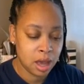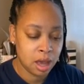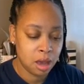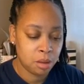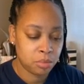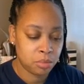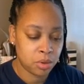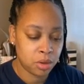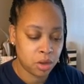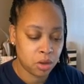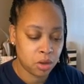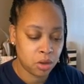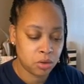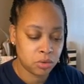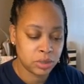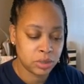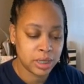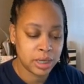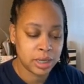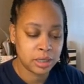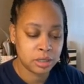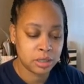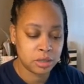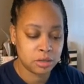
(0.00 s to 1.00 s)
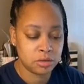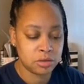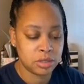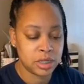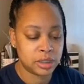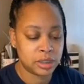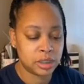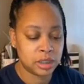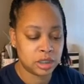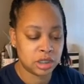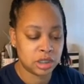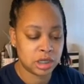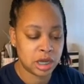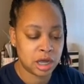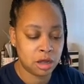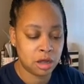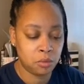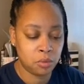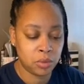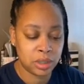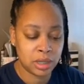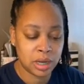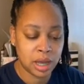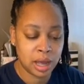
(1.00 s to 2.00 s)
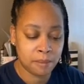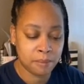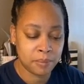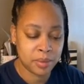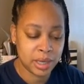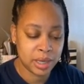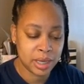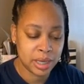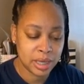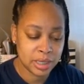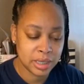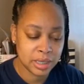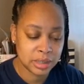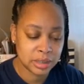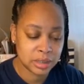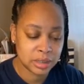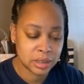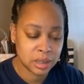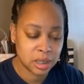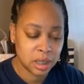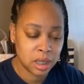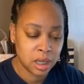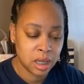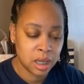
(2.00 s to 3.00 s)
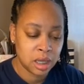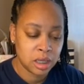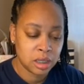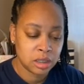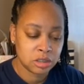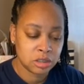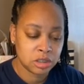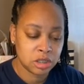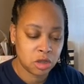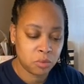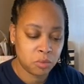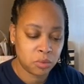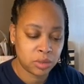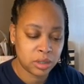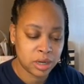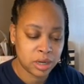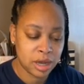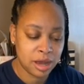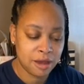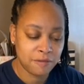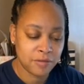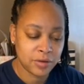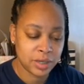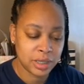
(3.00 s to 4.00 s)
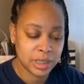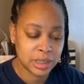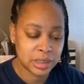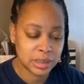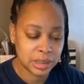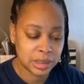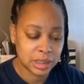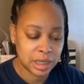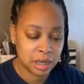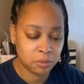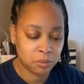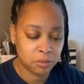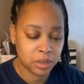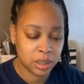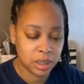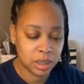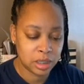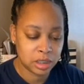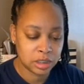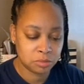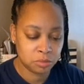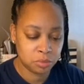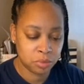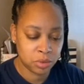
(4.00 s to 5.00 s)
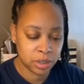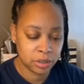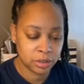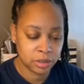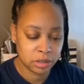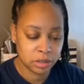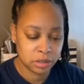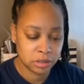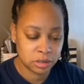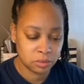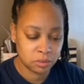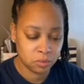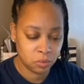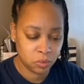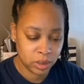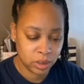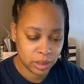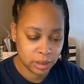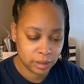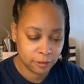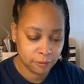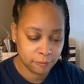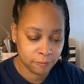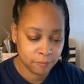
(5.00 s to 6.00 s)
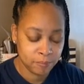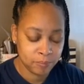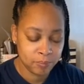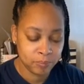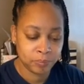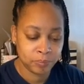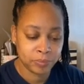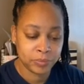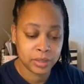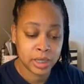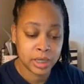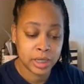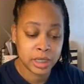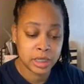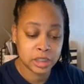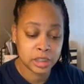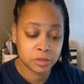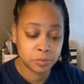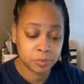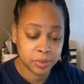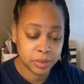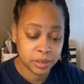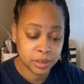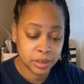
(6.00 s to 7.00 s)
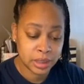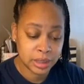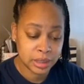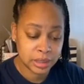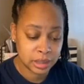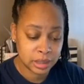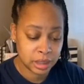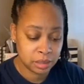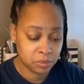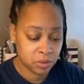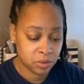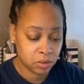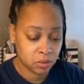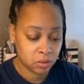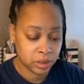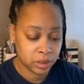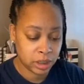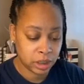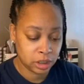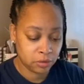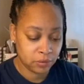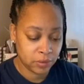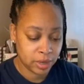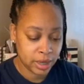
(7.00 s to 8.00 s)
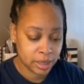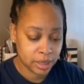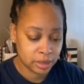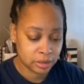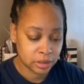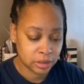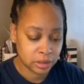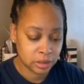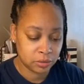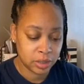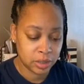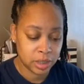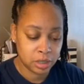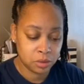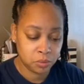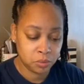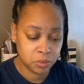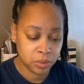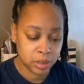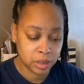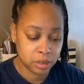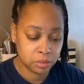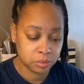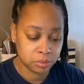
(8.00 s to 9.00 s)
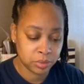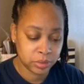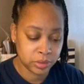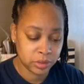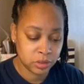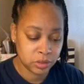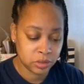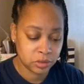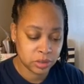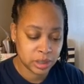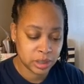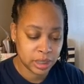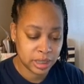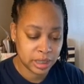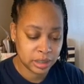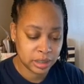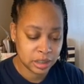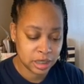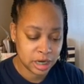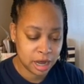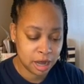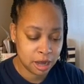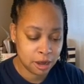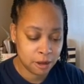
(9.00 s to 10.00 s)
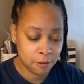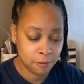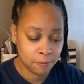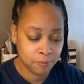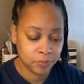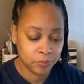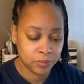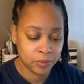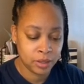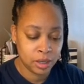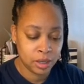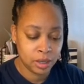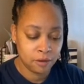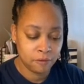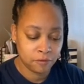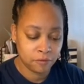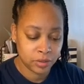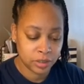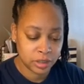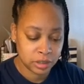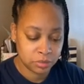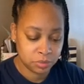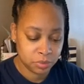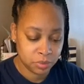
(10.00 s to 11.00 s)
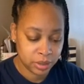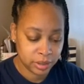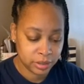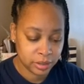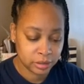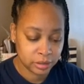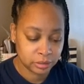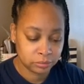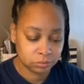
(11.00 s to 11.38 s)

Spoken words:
But Onan knew that the child would not be his. So whenever he slept with his brother's widow, he spilled his semen on the ground so he wouldn't produce a child for his brother.